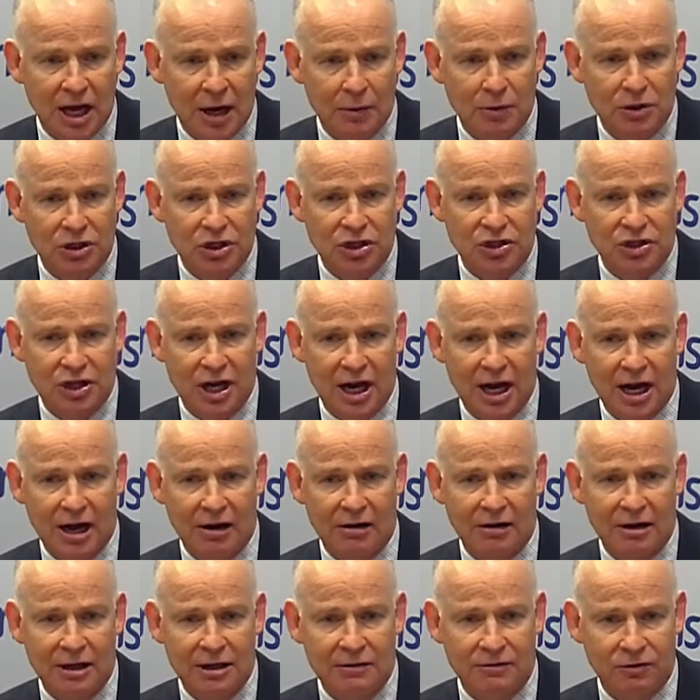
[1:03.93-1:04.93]
which is
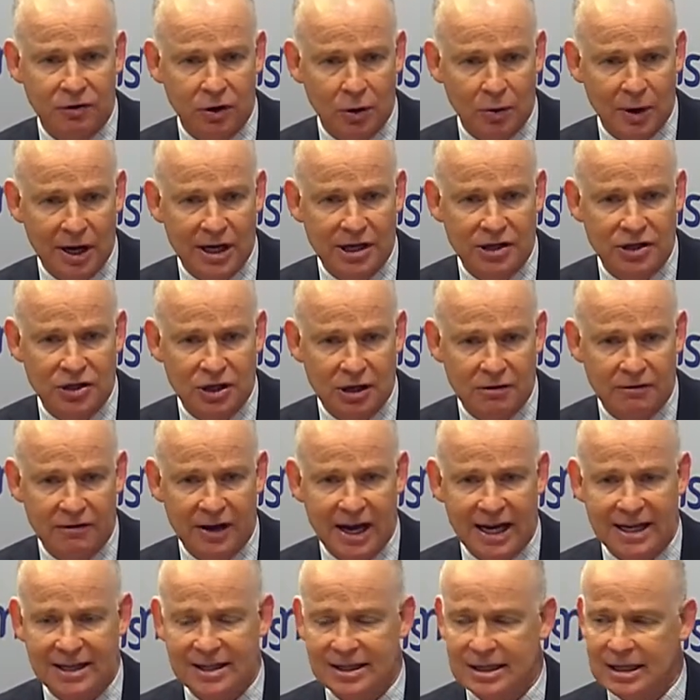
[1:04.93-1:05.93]
our influenza
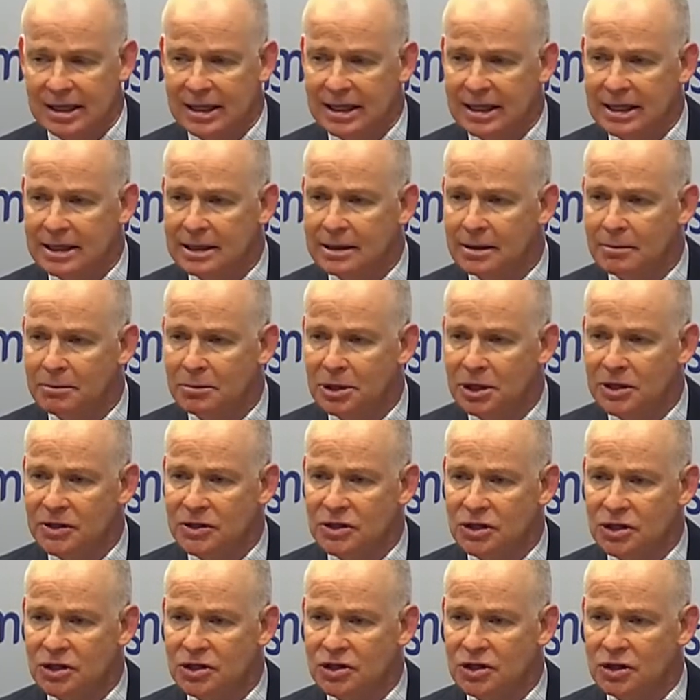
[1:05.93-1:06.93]
vaccine
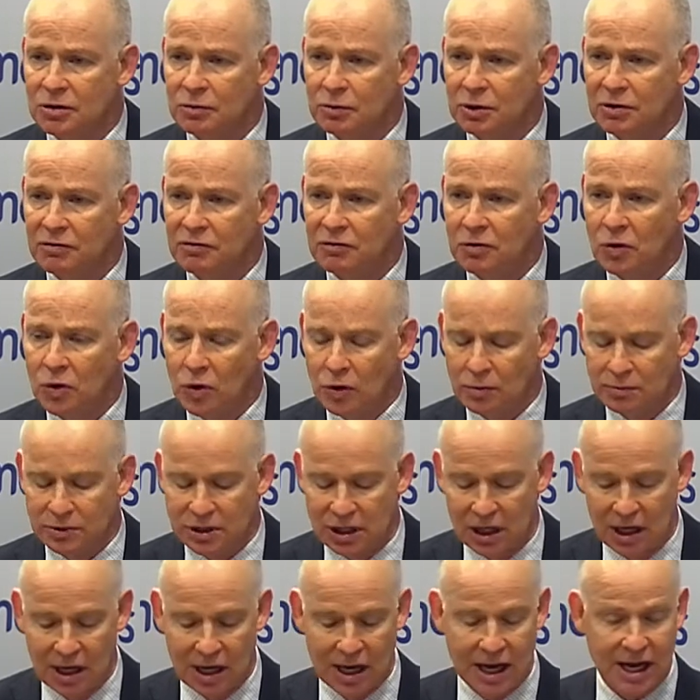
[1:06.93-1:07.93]
business that we
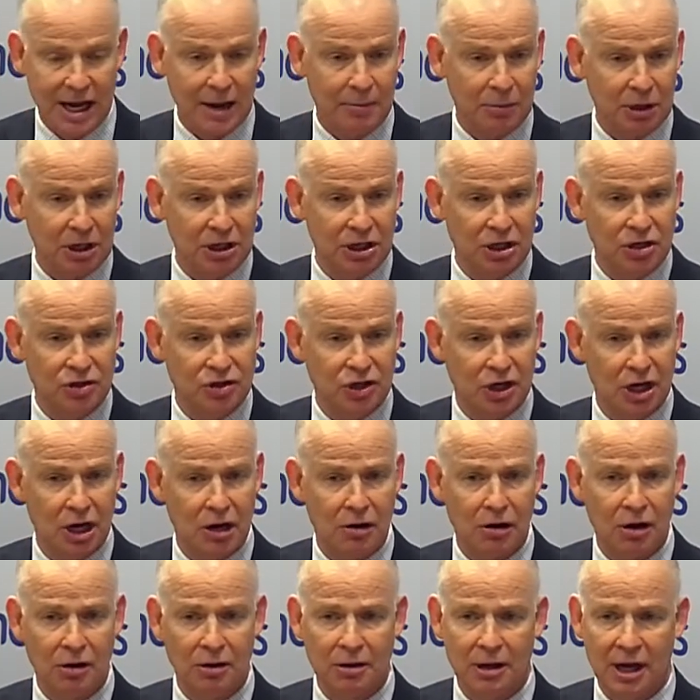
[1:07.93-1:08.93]
formed a couple of years
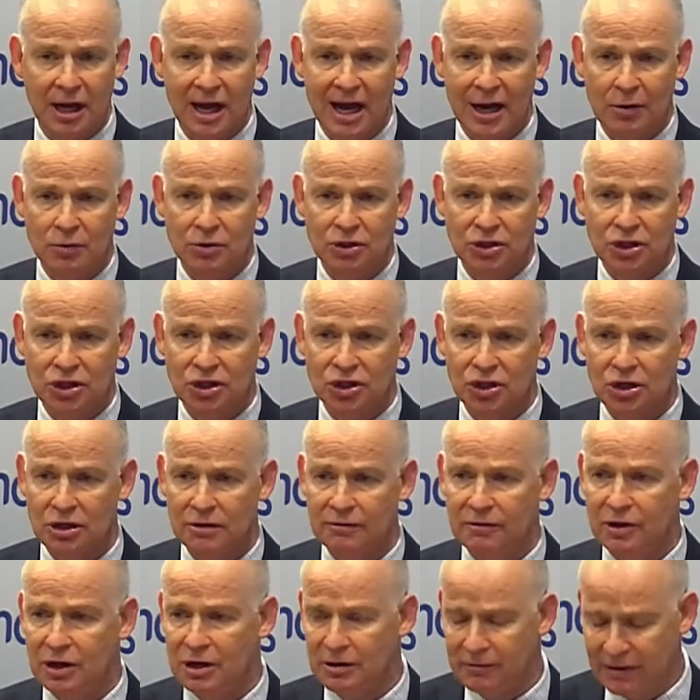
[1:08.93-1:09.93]
ago on the acquisition
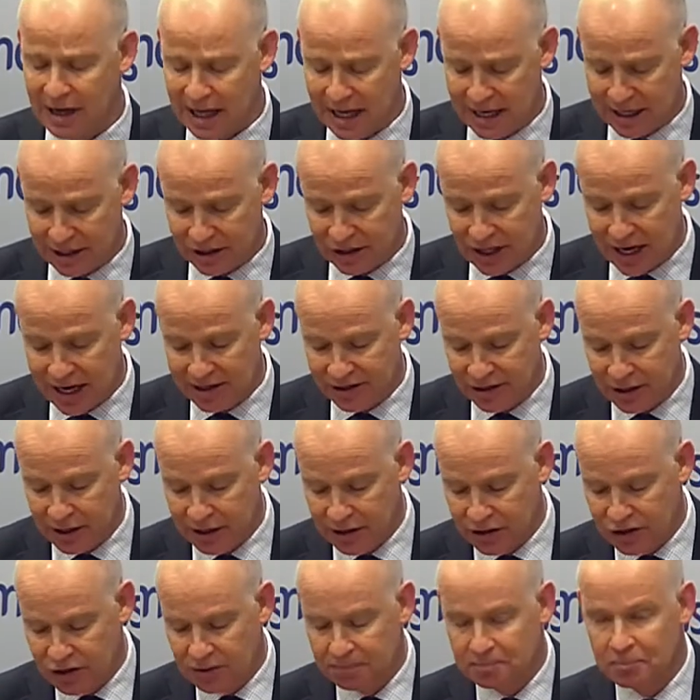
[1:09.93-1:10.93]
of the Novartis
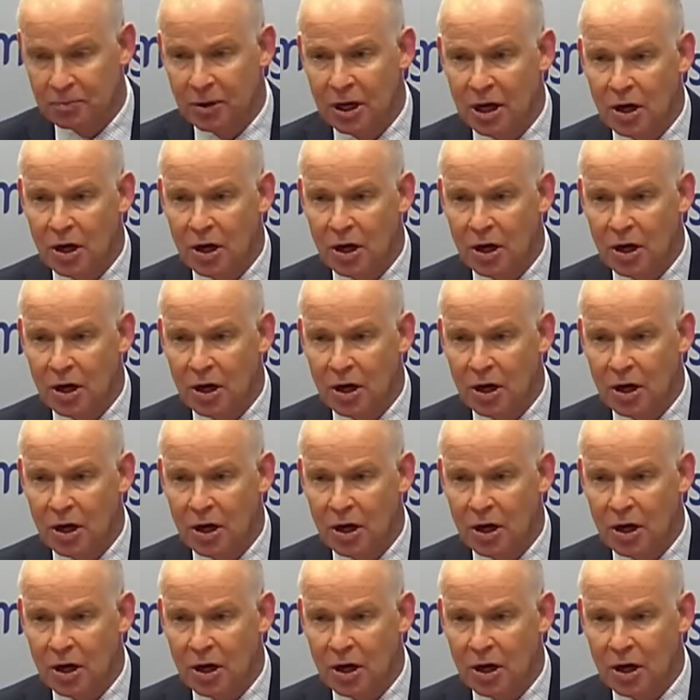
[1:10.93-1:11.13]
assets,